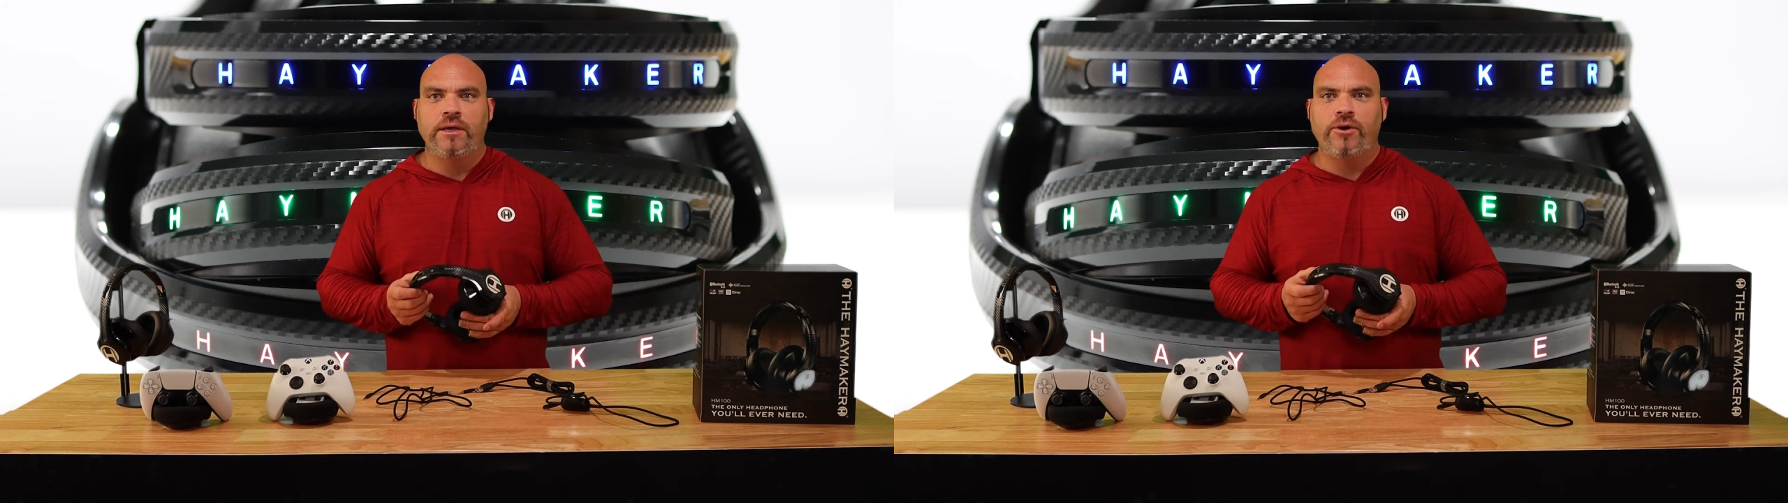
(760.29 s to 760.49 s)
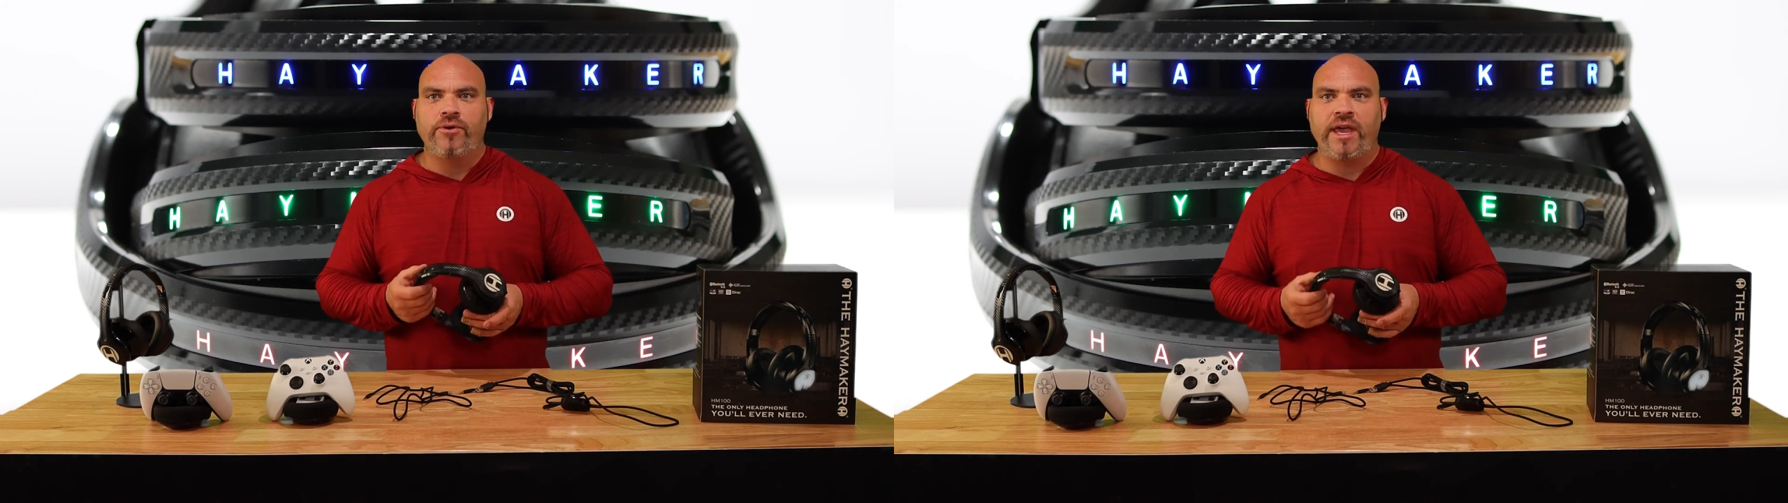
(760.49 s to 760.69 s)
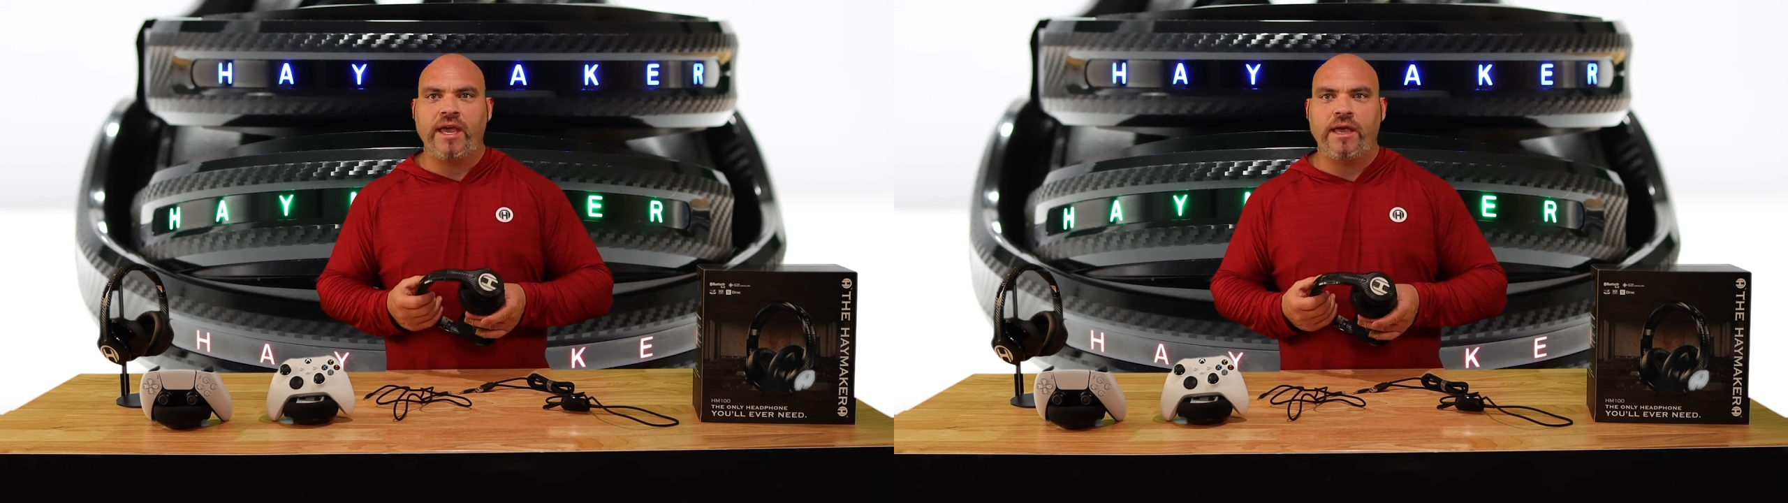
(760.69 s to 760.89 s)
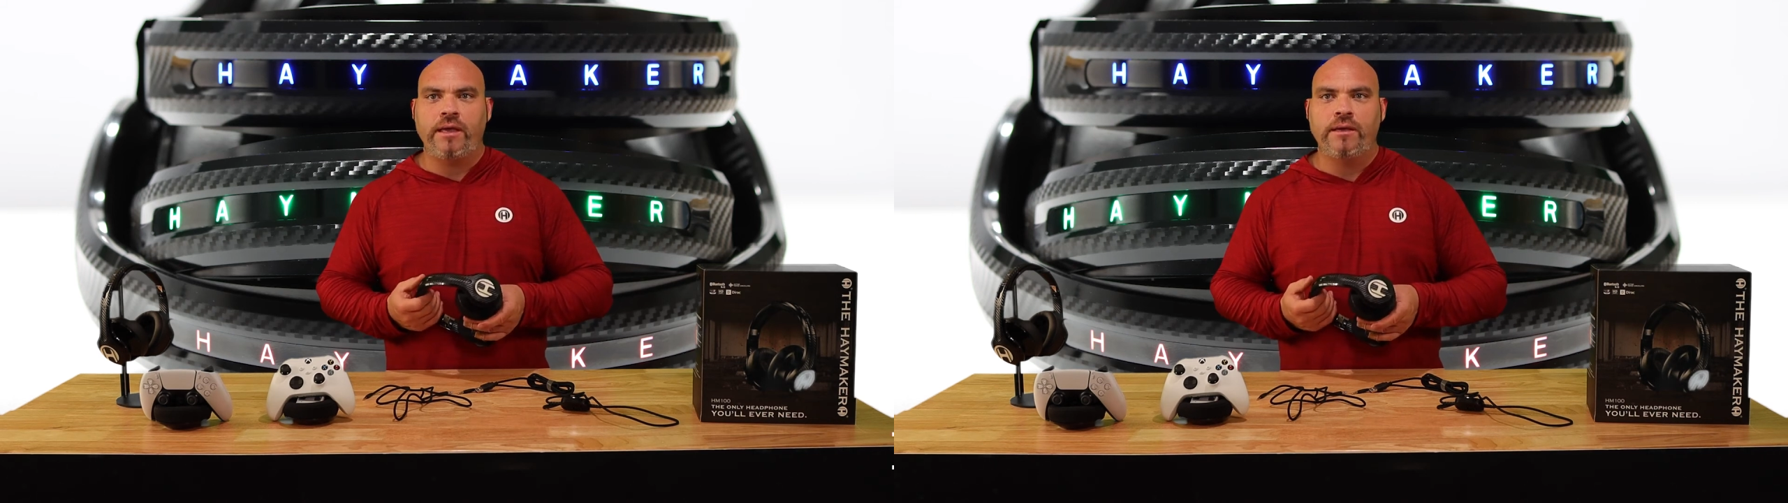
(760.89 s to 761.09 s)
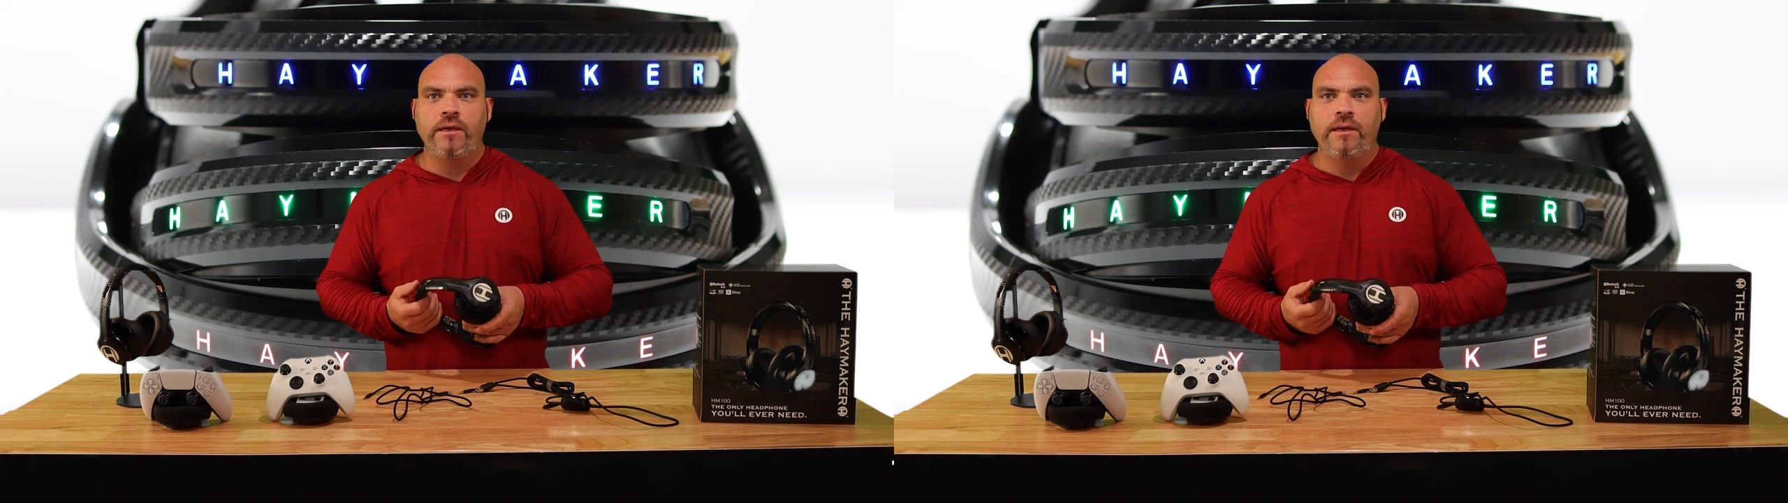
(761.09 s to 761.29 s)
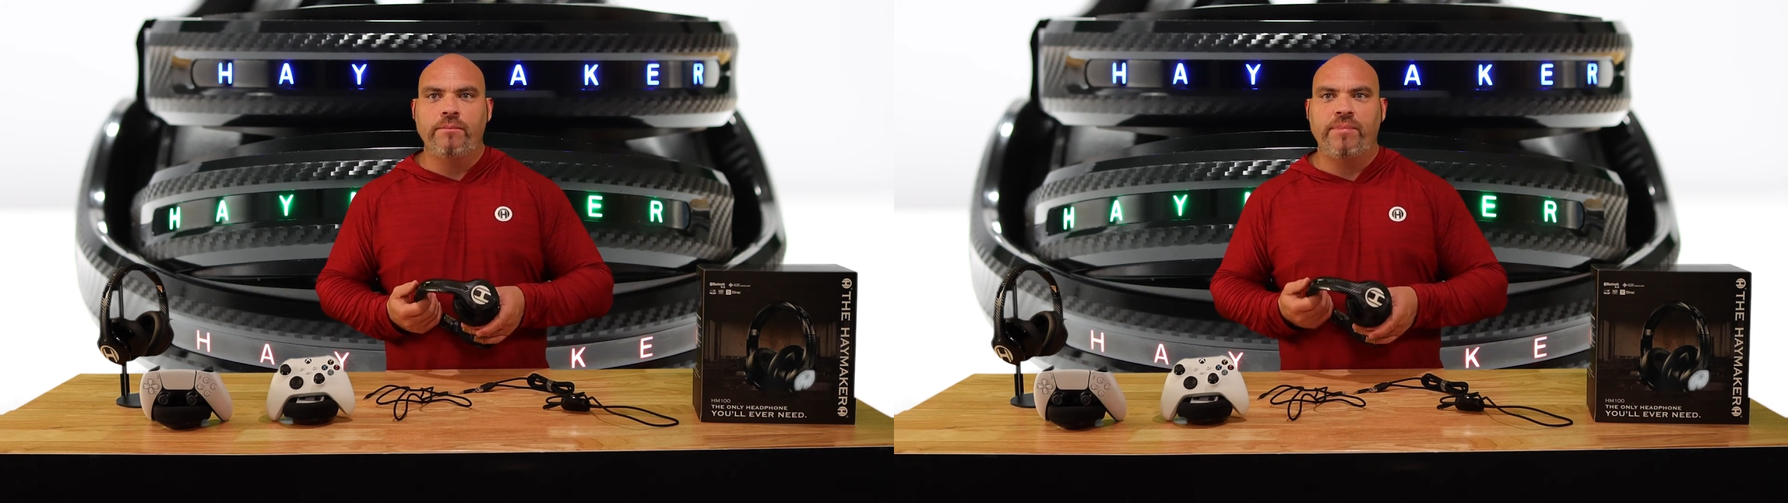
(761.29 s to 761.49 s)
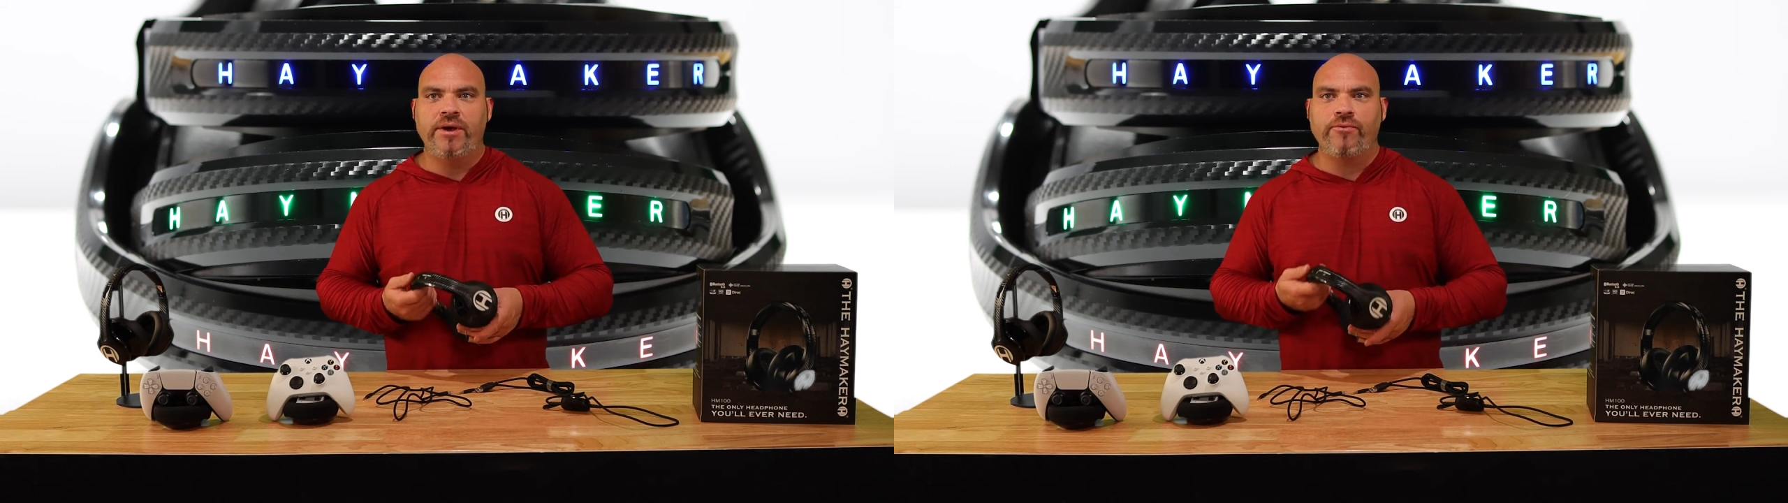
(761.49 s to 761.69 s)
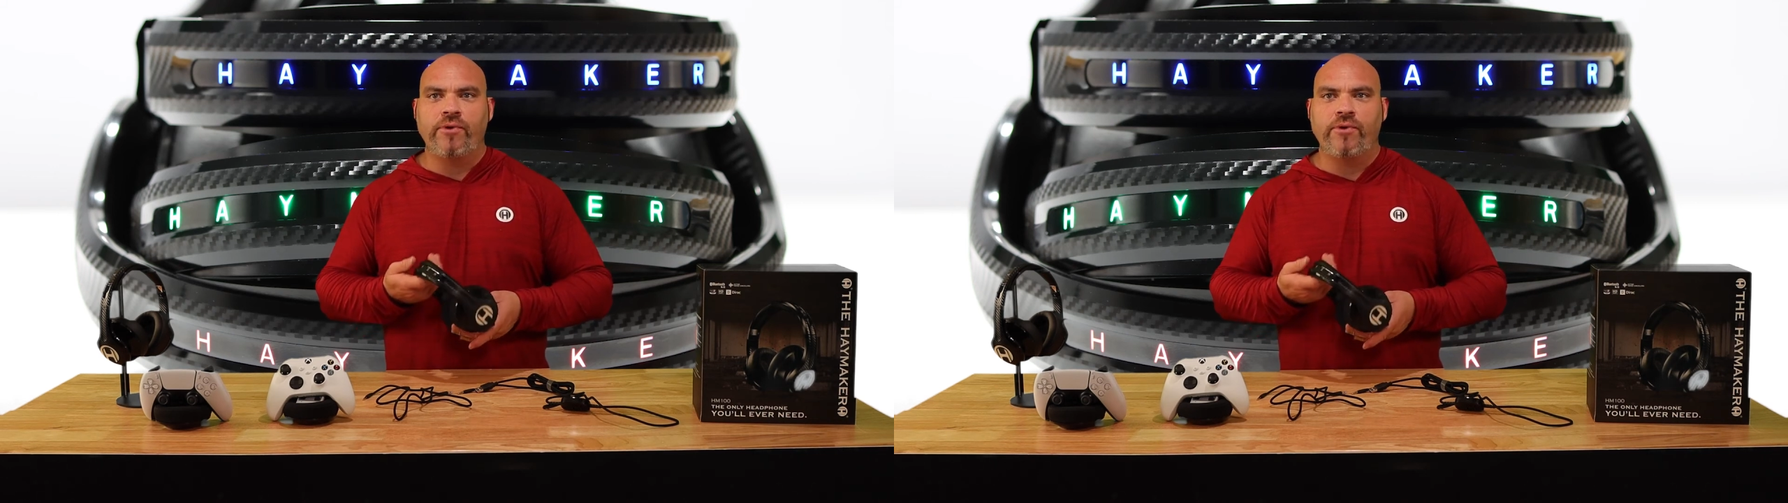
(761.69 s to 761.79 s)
okay? But